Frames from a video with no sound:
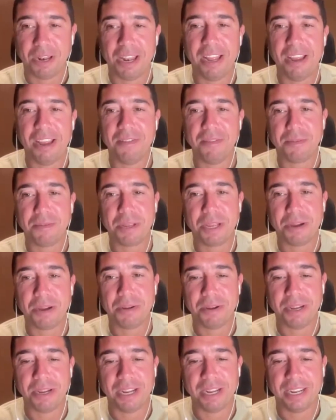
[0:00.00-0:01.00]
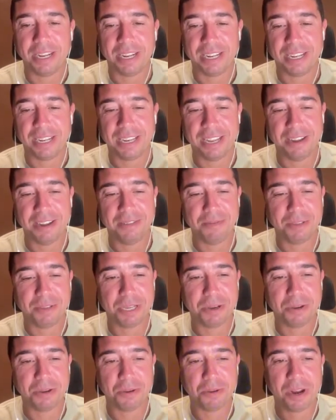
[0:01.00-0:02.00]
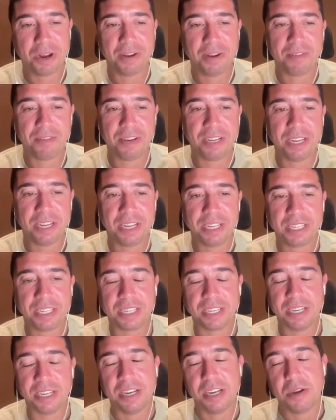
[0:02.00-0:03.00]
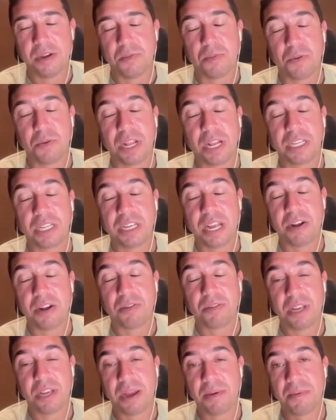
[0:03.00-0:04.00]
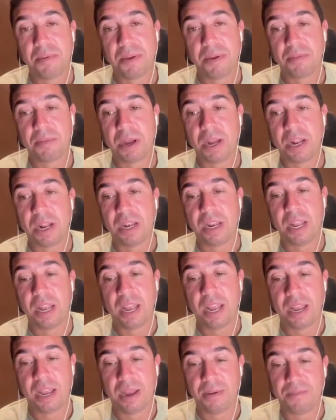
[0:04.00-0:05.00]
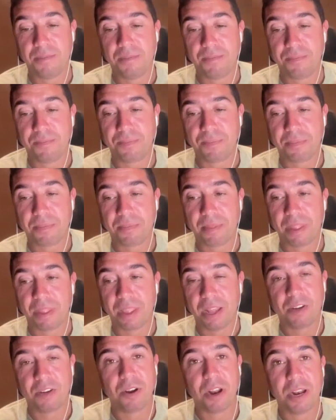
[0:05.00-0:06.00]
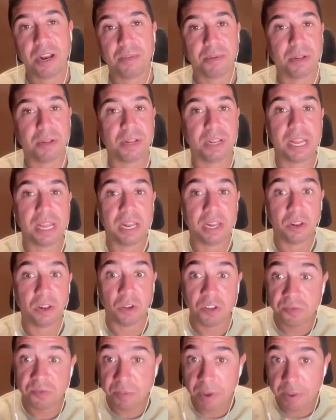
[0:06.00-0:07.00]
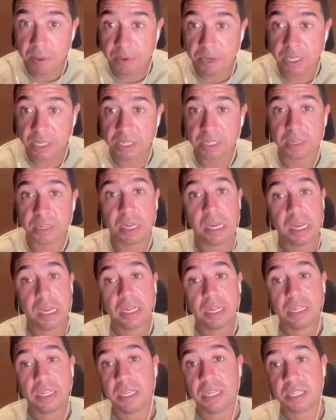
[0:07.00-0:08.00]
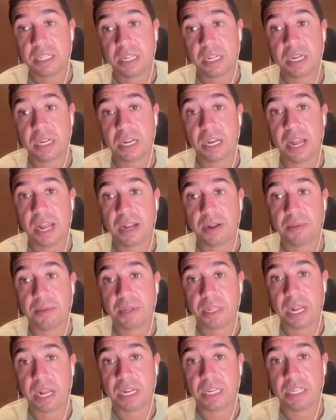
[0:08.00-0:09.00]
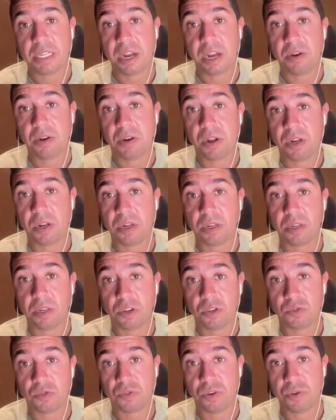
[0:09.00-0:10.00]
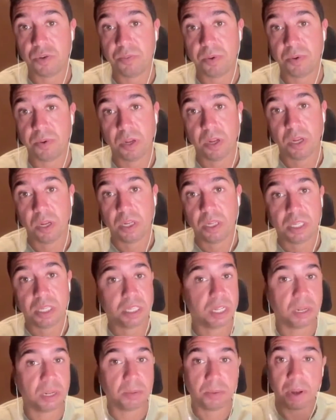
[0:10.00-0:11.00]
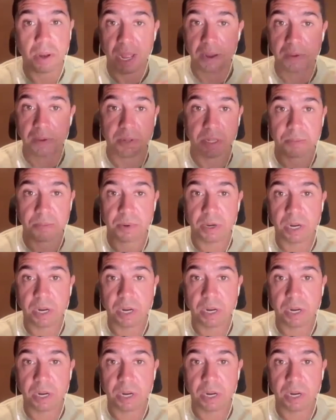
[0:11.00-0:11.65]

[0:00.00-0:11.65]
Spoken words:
leave him to it. Leave him to it, wherever he is. But that sounds epic, man. Incredible life memories. Do you still connect with that Shaolin group? Do you still play with them